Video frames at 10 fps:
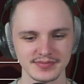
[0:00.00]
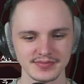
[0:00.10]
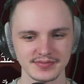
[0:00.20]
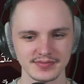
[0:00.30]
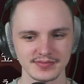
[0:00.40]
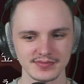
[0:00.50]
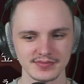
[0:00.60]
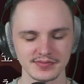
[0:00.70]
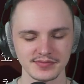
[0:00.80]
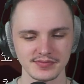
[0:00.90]

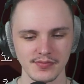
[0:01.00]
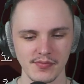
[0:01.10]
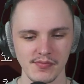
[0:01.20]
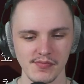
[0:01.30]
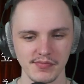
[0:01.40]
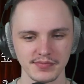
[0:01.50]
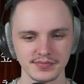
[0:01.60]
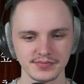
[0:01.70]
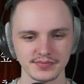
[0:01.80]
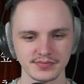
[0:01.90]

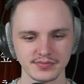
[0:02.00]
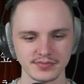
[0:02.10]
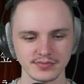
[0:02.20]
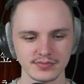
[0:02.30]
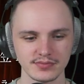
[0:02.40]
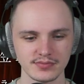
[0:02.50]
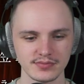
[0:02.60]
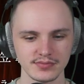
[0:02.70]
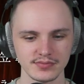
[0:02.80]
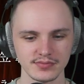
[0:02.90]
(silence)